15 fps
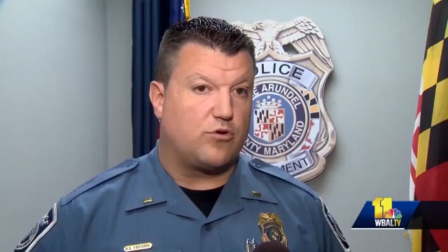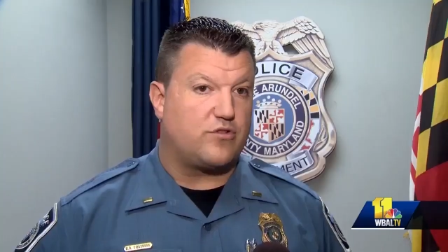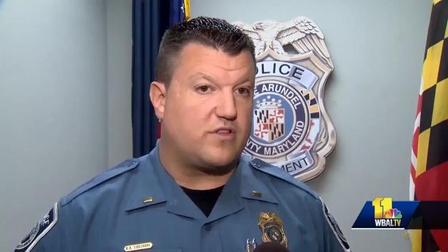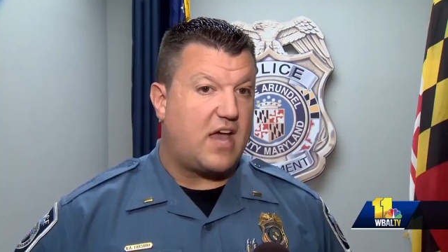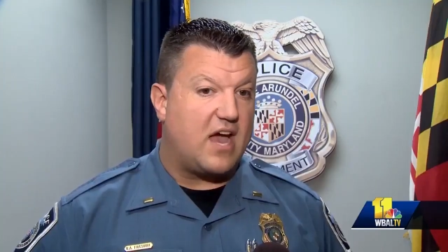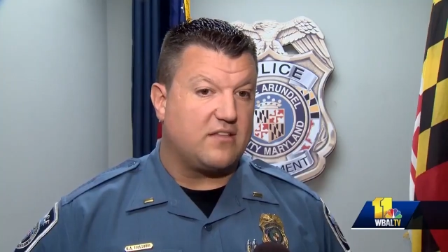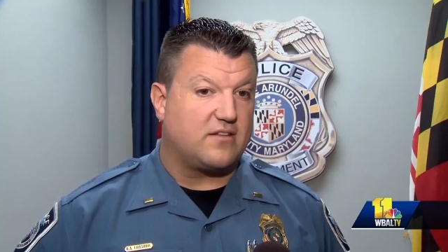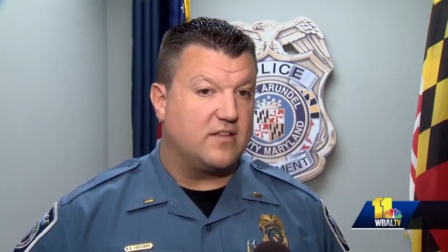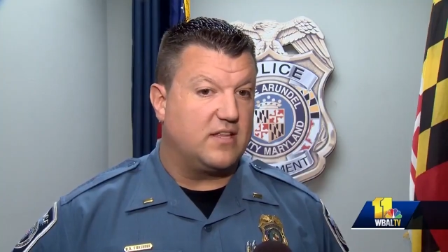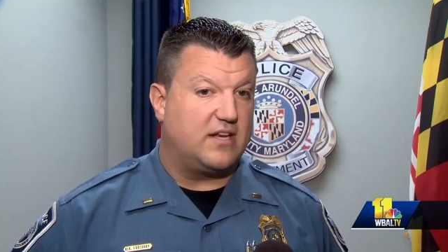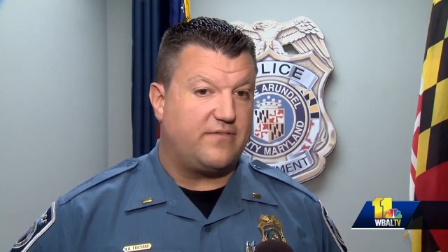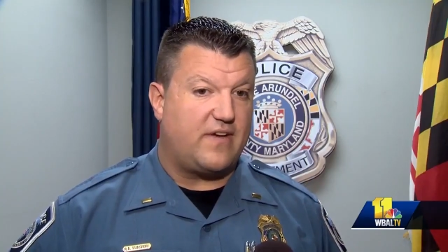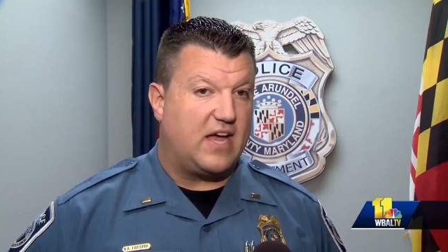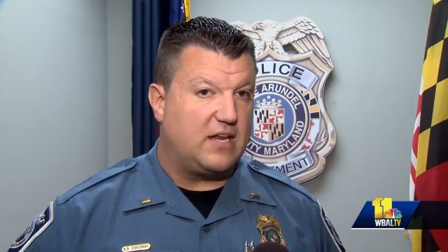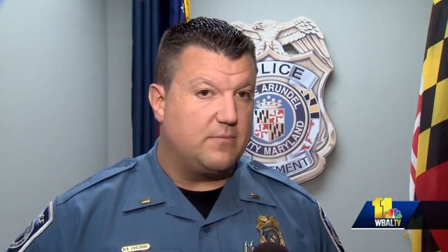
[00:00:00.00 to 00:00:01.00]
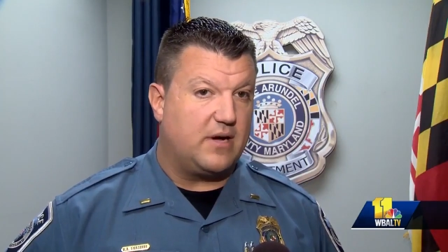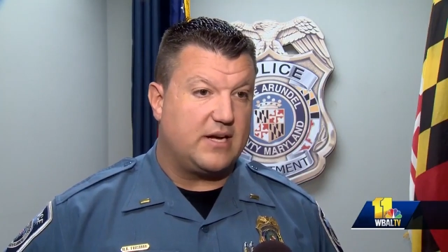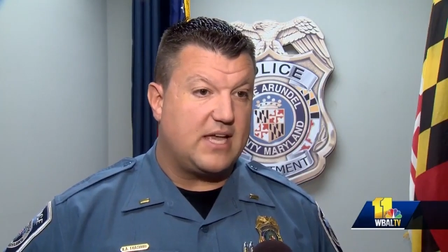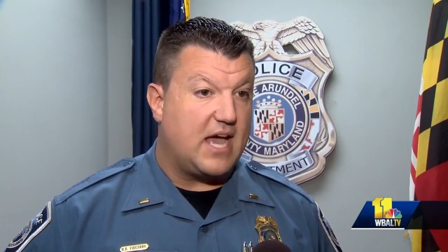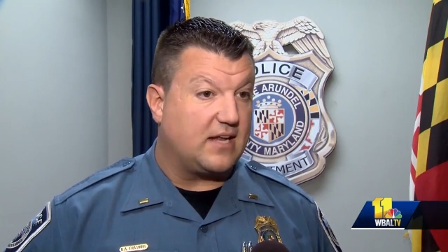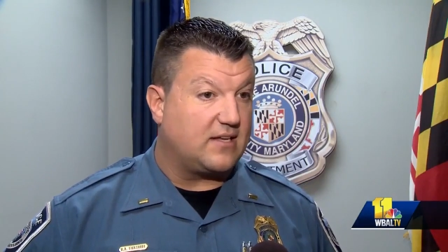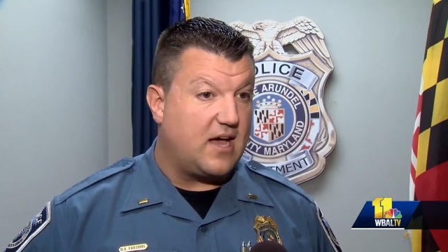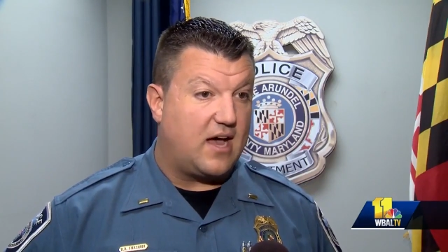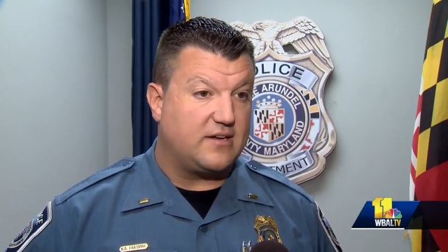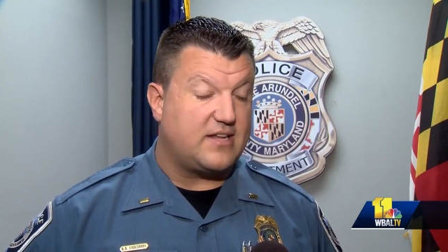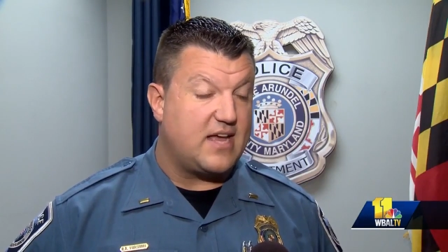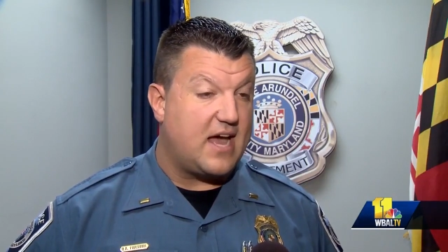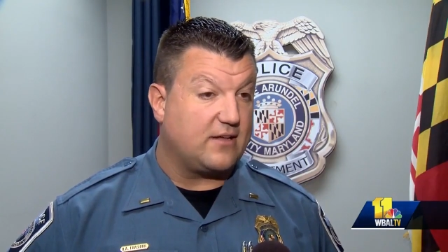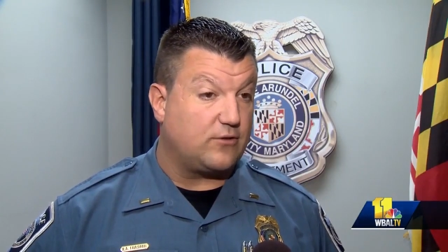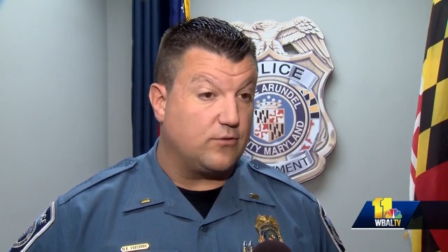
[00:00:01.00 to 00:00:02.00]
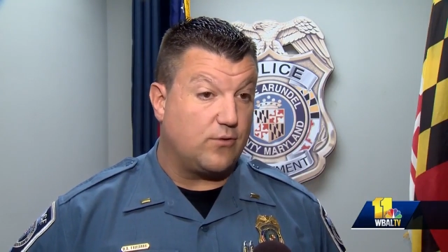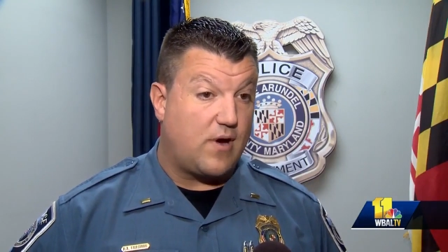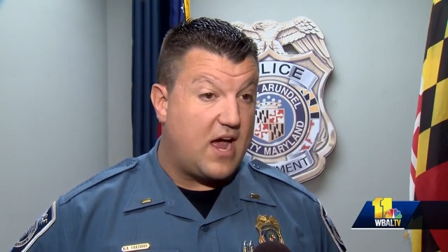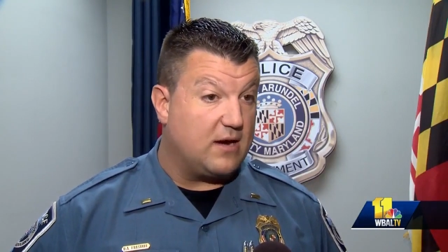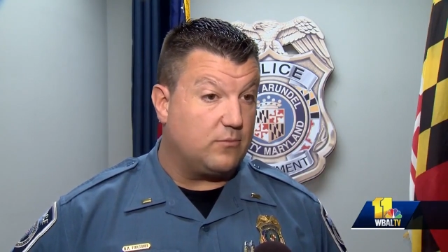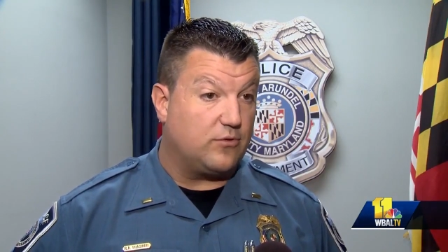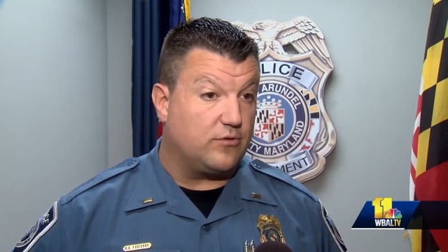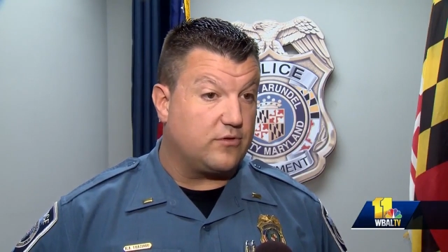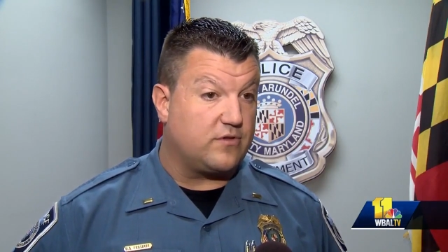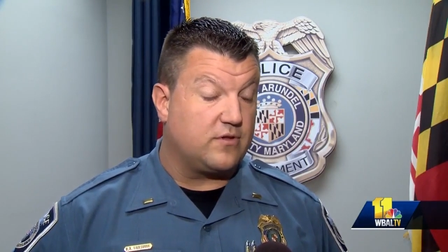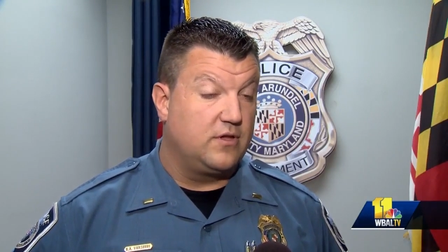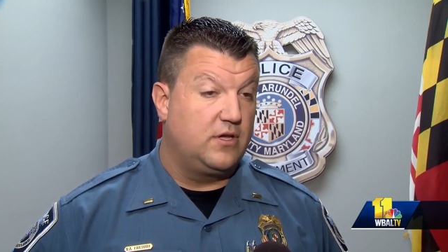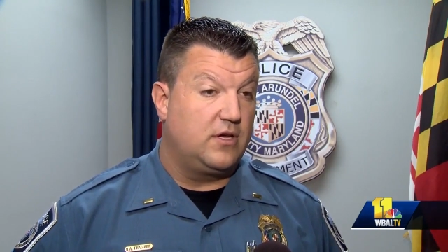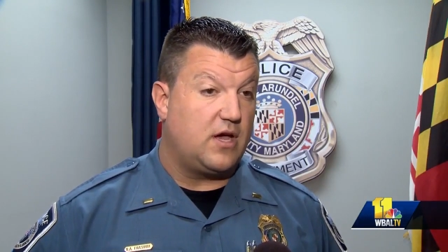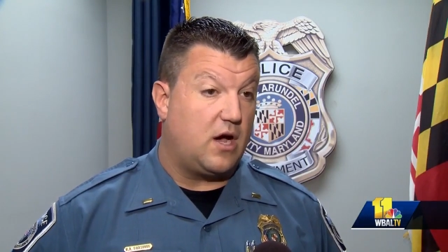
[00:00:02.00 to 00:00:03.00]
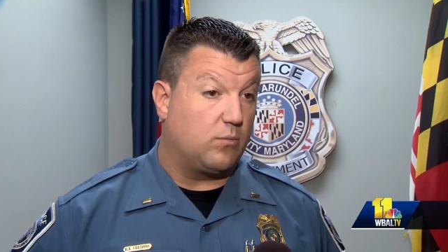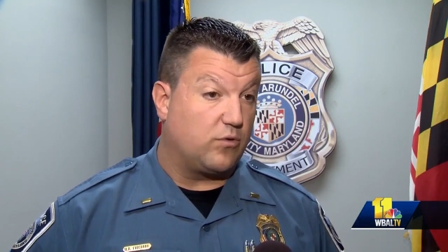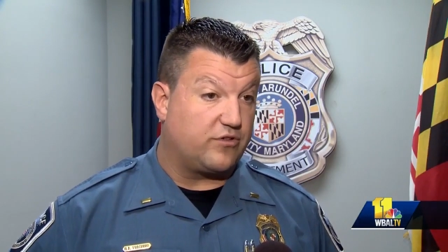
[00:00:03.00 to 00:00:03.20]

We're just asking that if anybody had contact or their animals uh,